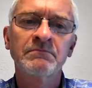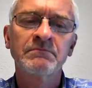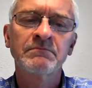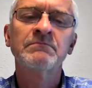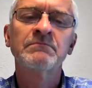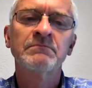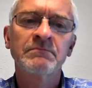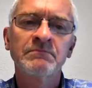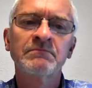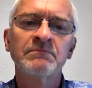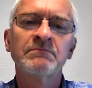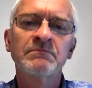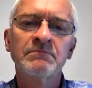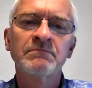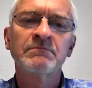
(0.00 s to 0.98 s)

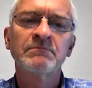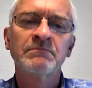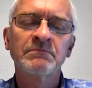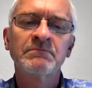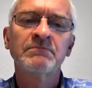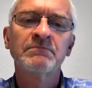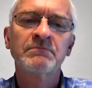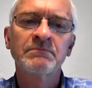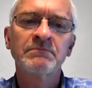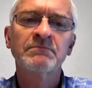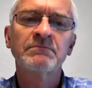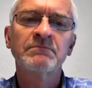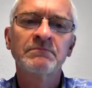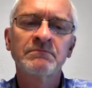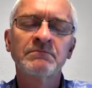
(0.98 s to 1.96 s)

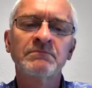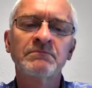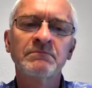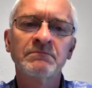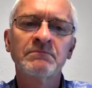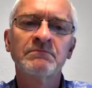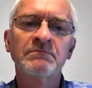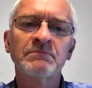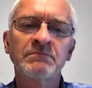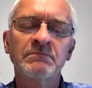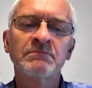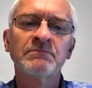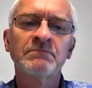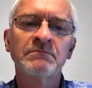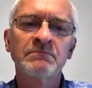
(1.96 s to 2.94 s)

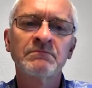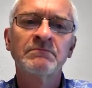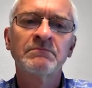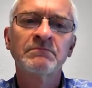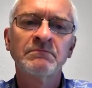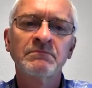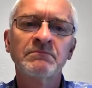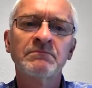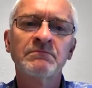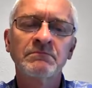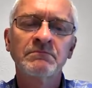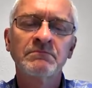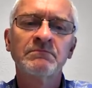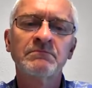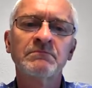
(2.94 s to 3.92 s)

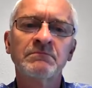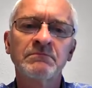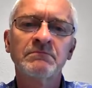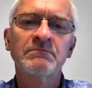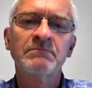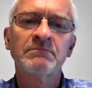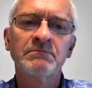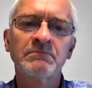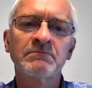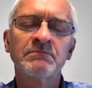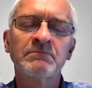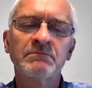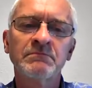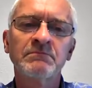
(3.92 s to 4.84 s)
(not speaking)